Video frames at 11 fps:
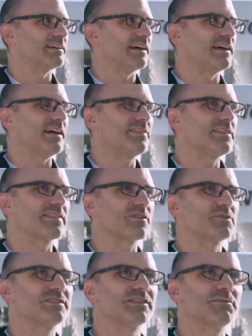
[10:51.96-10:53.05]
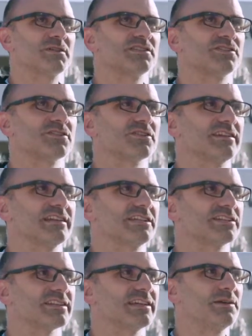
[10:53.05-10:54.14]
I think there was some concern
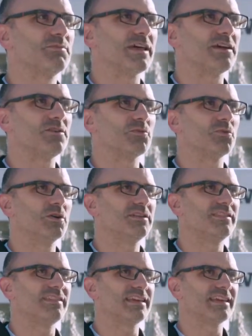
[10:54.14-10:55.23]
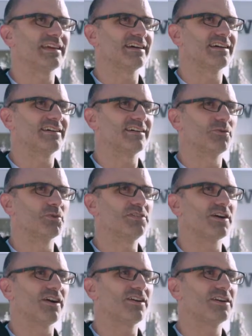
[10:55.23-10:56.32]
initially that would the
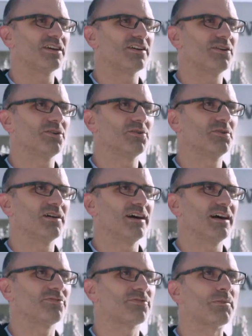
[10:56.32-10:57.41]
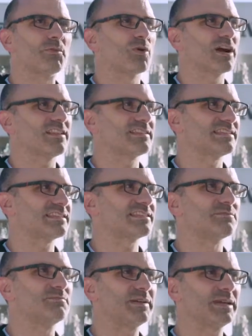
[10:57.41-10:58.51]
audio from a wireless
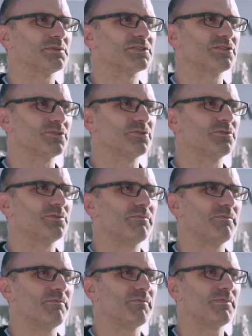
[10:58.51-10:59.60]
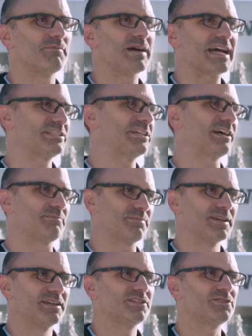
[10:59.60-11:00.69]
system be able to match up
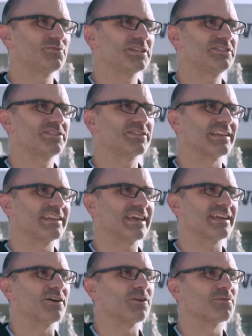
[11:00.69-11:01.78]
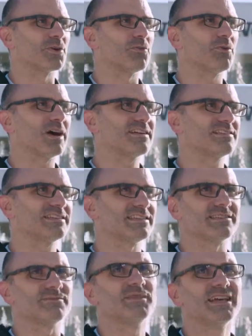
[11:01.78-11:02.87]
to what you can get over a wired
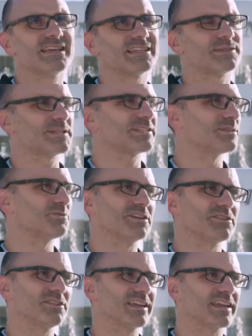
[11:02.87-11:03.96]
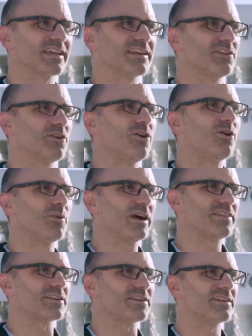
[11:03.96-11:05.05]
system, especially when you're looking at an
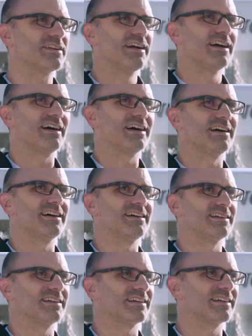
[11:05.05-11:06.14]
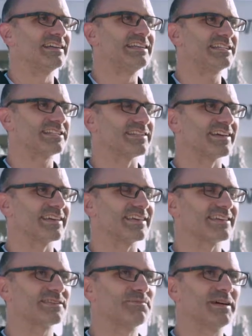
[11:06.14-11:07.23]
all-weather condition like
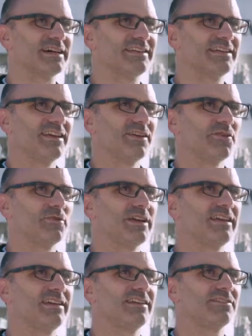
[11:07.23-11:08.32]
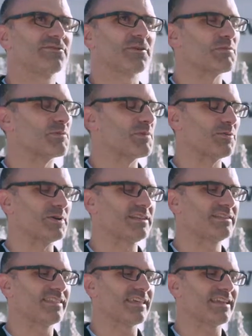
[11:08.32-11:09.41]
this. But we, from the moment
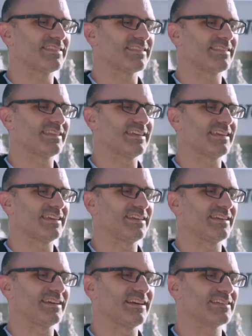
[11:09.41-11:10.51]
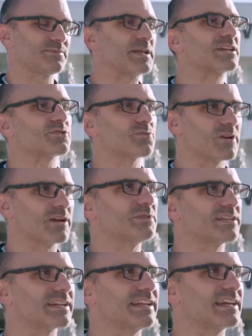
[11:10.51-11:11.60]
that the speakers were able
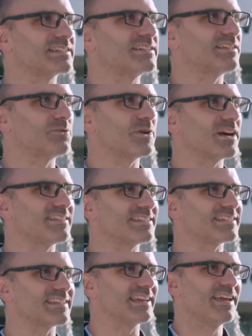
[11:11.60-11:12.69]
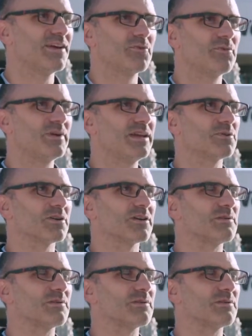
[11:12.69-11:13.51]
to connect wirelessly, we were